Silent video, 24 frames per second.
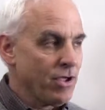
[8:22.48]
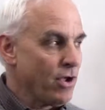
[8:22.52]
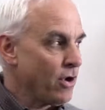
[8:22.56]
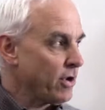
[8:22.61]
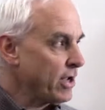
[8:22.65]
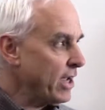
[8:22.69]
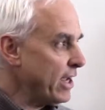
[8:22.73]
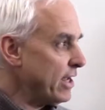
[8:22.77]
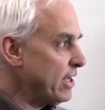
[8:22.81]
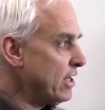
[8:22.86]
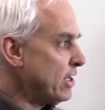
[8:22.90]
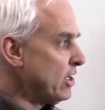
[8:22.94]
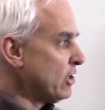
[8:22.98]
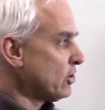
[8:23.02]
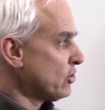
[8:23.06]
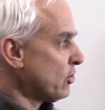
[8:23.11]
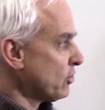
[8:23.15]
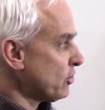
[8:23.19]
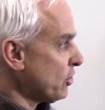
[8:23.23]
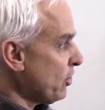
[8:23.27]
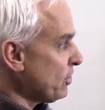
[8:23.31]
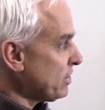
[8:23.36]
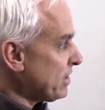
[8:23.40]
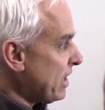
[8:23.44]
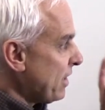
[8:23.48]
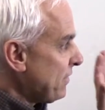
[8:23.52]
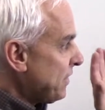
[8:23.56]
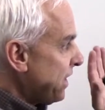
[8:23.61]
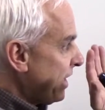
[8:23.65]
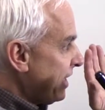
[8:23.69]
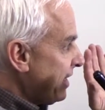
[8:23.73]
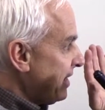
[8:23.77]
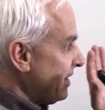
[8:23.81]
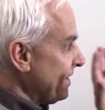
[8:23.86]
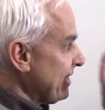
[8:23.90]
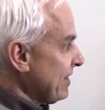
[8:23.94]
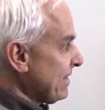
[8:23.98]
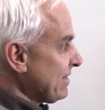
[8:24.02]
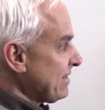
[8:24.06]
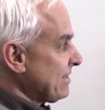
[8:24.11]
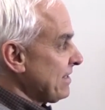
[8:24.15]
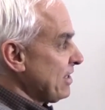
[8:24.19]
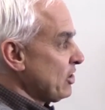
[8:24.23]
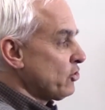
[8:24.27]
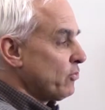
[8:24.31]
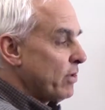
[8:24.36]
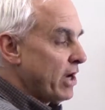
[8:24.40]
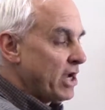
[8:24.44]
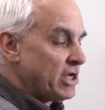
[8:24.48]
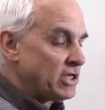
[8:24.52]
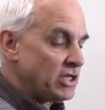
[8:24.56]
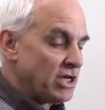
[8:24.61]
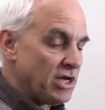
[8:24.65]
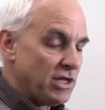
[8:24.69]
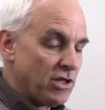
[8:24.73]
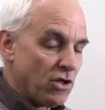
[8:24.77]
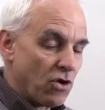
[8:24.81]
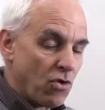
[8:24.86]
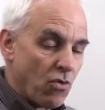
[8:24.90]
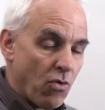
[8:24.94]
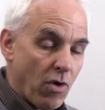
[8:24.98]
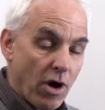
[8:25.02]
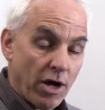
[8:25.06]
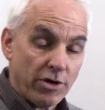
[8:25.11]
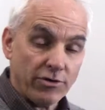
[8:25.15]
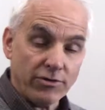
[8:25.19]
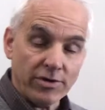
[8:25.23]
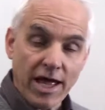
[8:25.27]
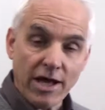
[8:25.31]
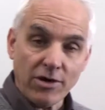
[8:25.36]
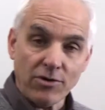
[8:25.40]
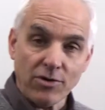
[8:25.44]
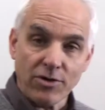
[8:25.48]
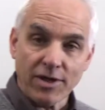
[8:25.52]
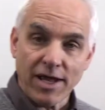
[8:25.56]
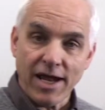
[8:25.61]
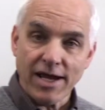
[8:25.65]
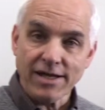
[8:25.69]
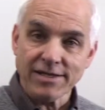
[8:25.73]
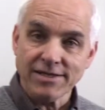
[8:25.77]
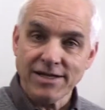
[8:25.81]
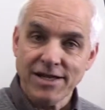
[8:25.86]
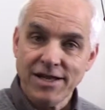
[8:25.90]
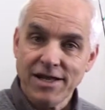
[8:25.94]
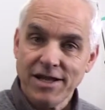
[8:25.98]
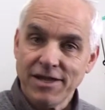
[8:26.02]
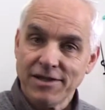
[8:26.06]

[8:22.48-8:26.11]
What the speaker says: Okay, so it turns out that in this situation, in the quadrilateral case,